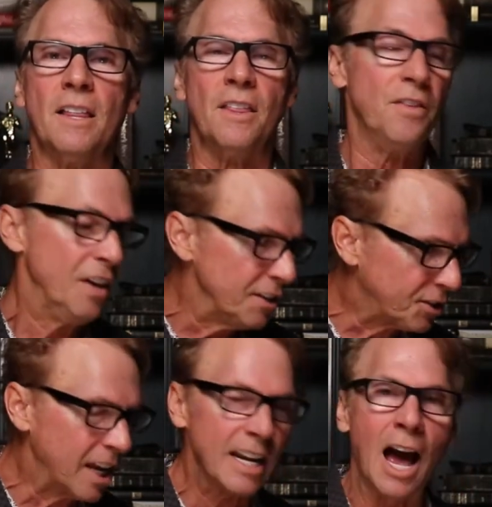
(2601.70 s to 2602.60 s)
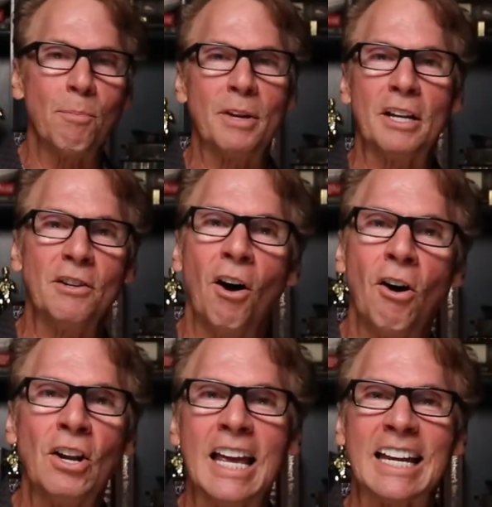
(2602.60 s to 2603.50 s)
This cannot be
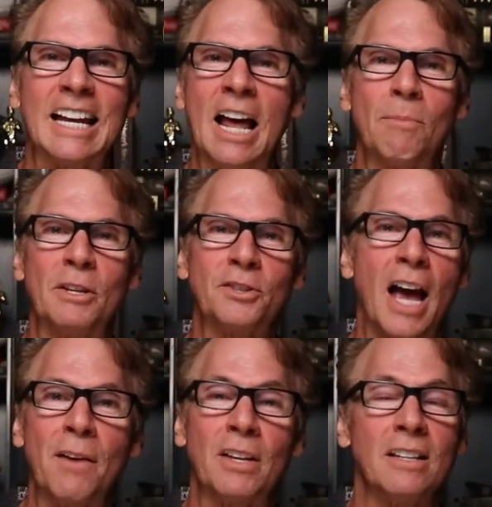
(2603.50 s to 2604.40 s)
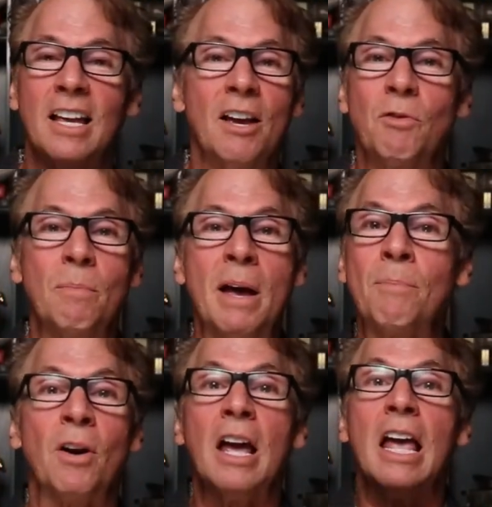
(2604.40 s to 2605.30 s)
annulled, it cannot be silenced.
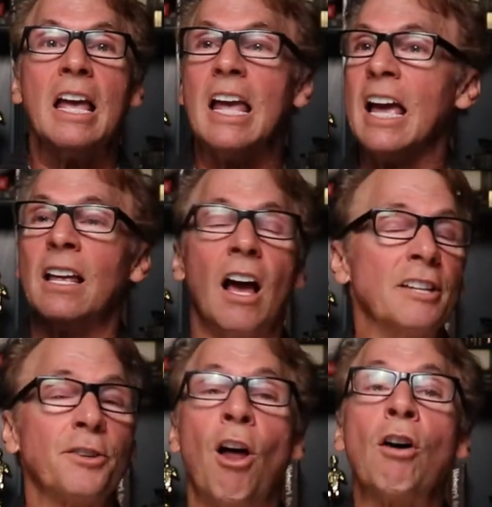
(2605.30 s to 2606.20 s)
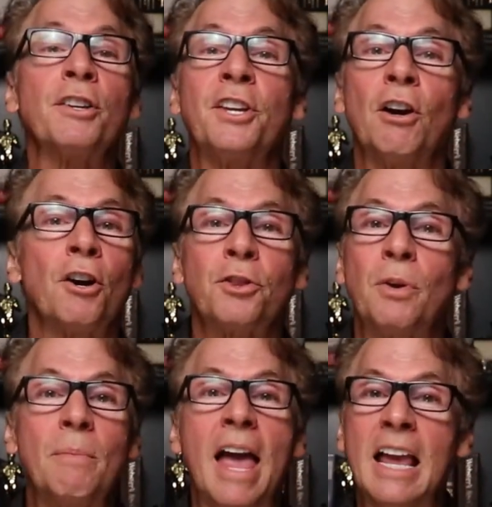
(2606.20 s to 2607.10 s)
Remember, as long as the earth
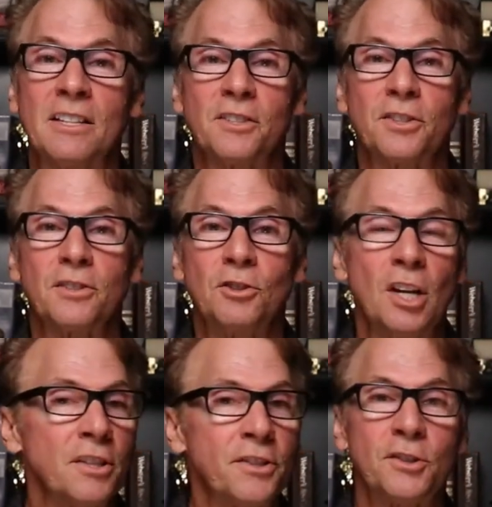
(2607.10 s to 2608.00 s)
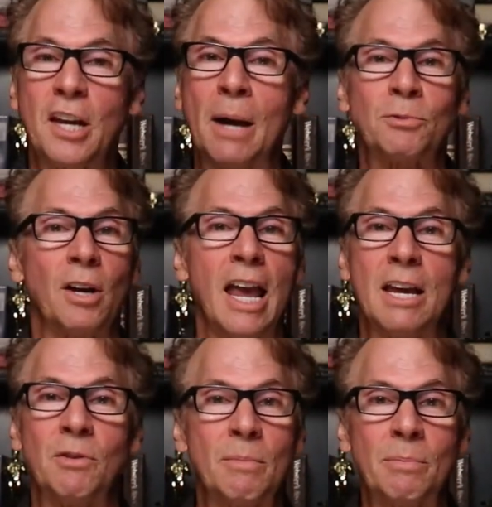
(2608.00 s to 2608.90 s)
remains, Genesis chapter
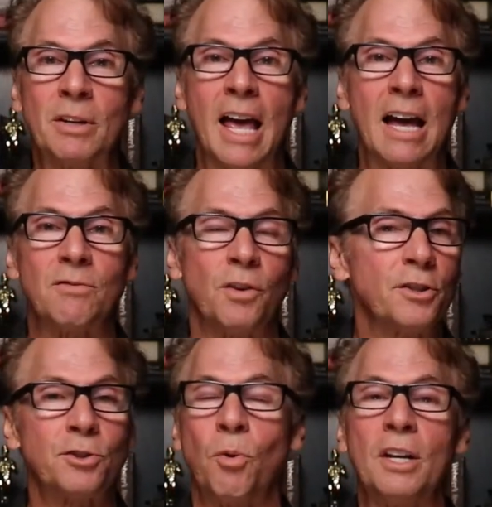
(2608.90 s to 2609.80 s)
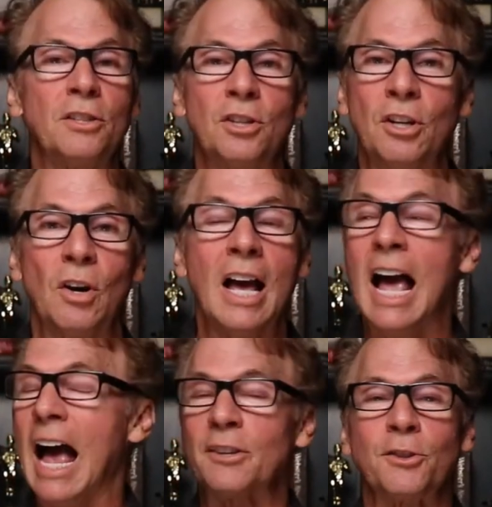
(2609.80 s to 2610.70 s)
8, remember that? Verse 22.
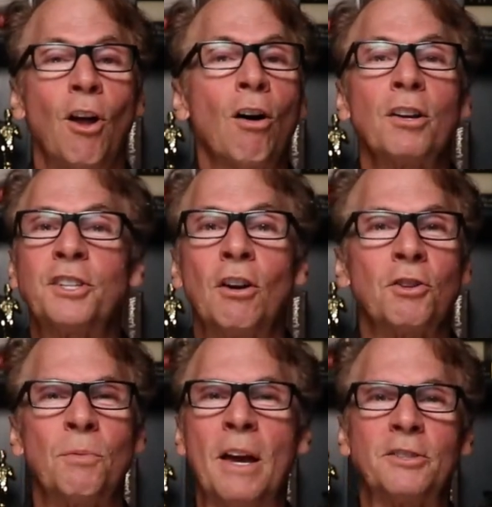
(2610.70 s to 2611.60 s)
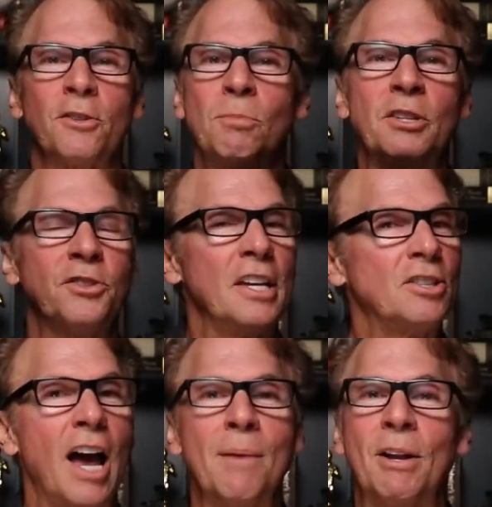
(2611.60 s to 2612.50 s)
As long as the earth remains, there will be
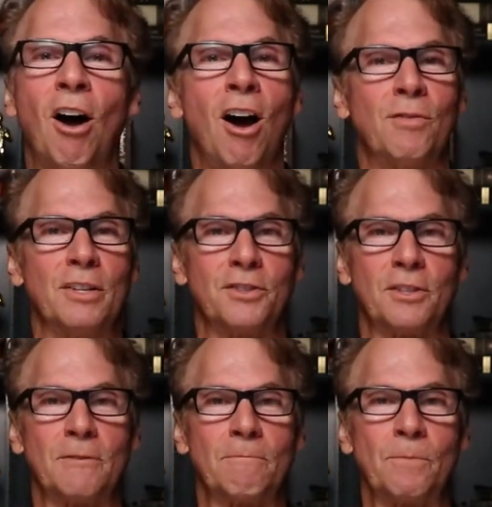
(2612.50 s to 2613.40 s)
seed time and harvest.